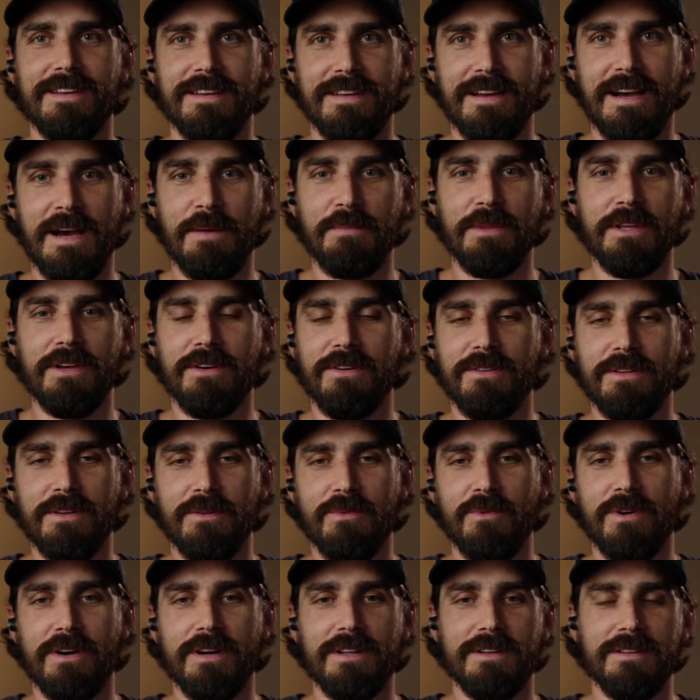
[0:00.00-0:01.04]
I'm the only
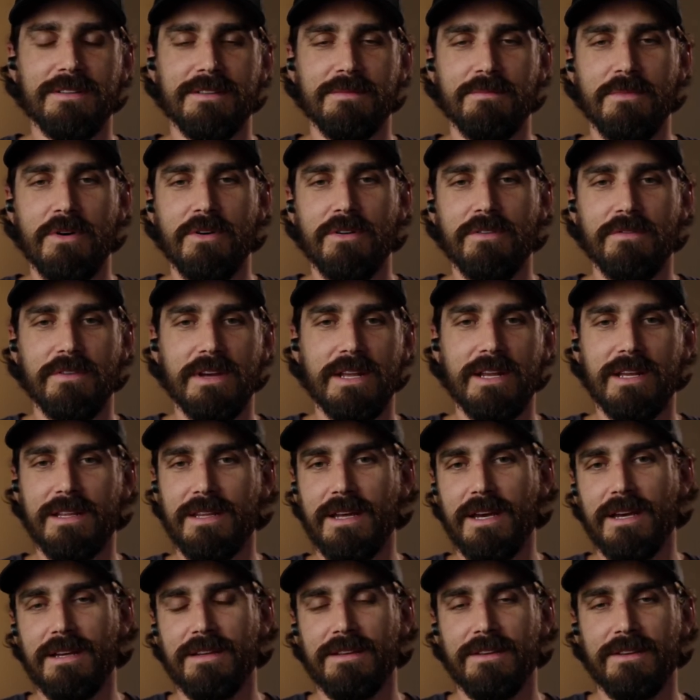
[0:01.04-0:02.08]
one motivating
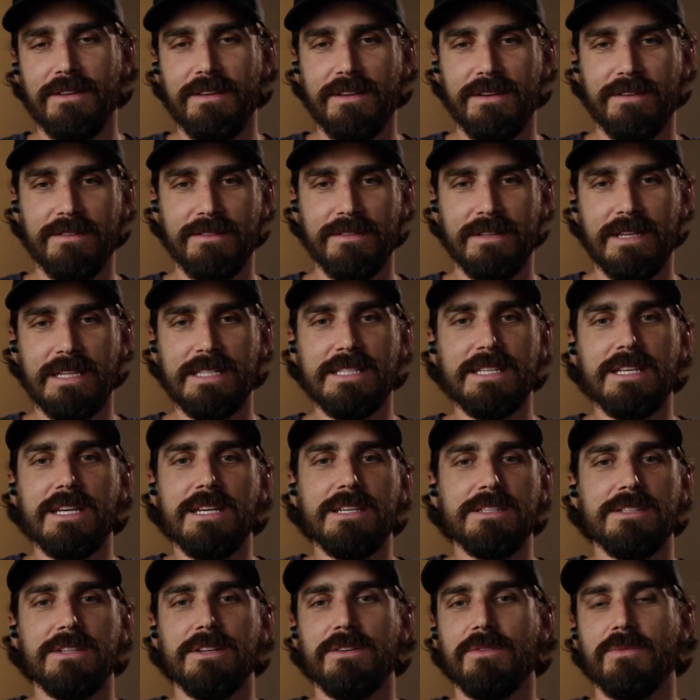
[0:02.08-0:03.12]
that, you know? It's
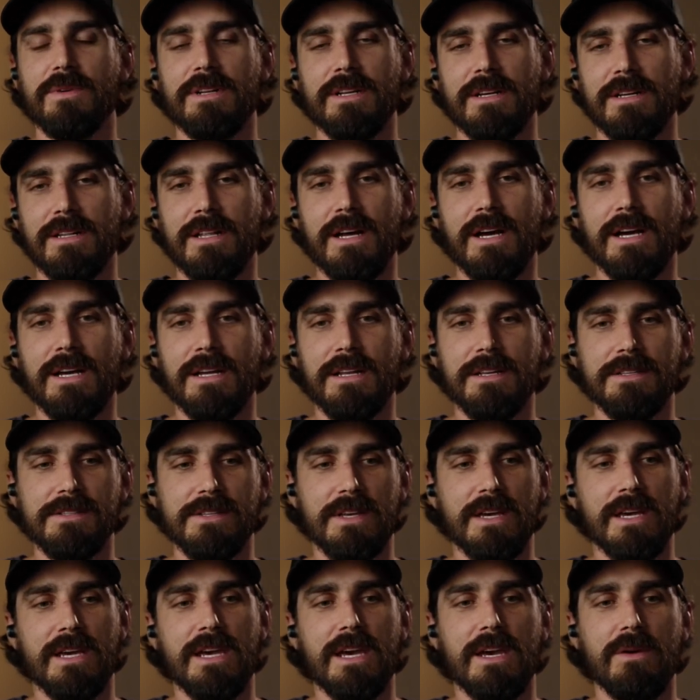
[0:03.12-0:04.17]
easier when a client is
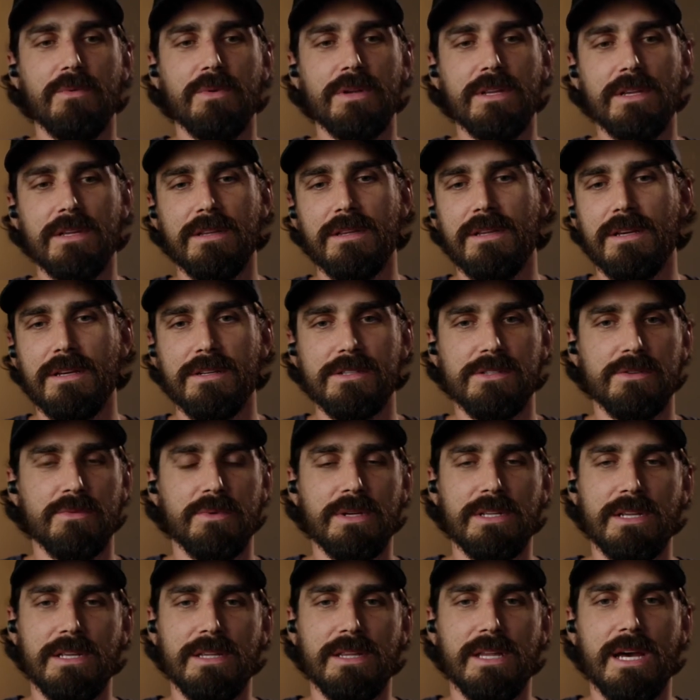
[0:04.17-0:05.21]
like, hey, we need this or we
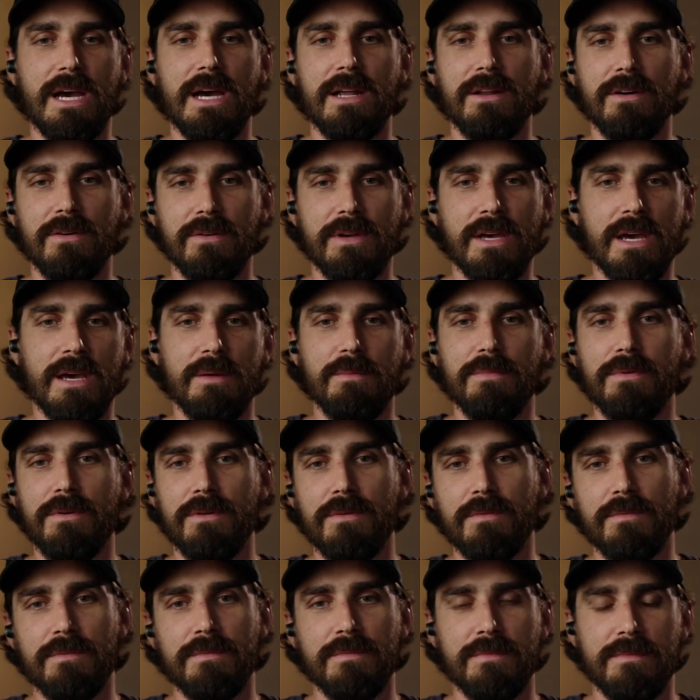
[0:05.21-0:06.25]
need that. Okay,
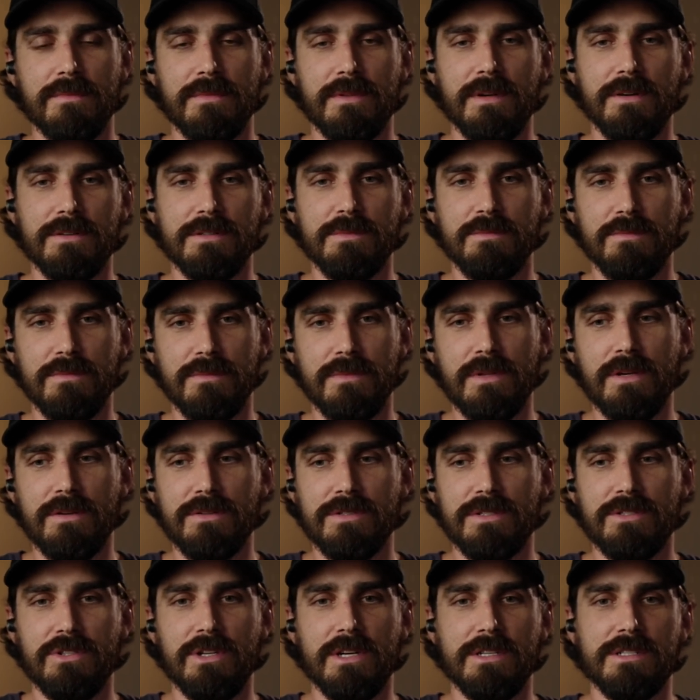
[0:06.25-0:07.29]
boom.
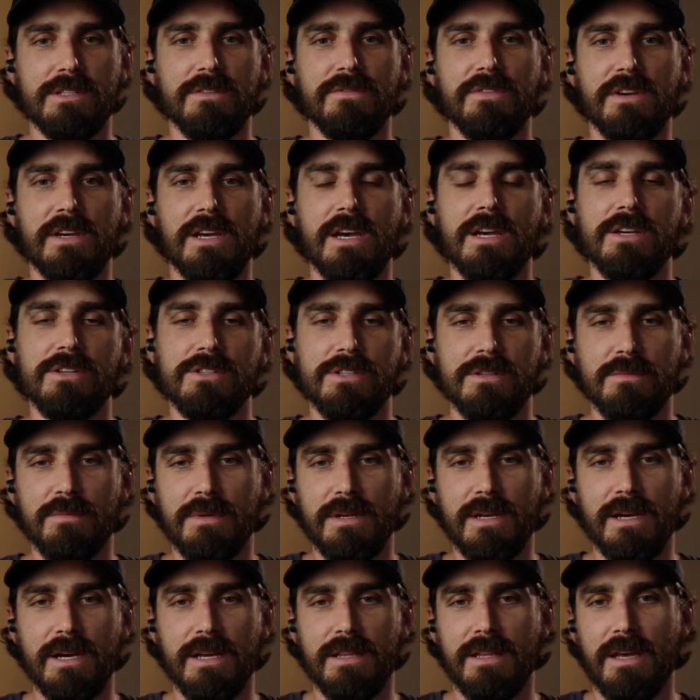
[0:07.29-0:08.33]
There's justification
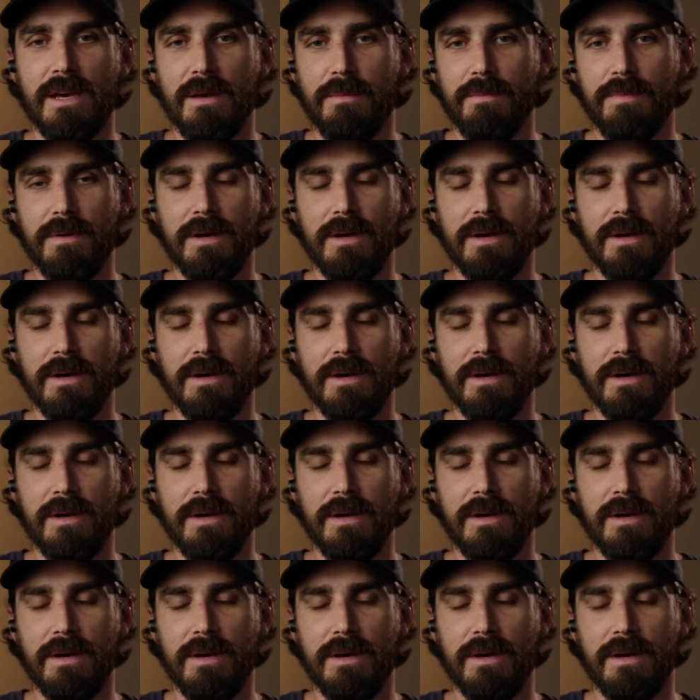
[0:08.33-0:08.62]
behind that.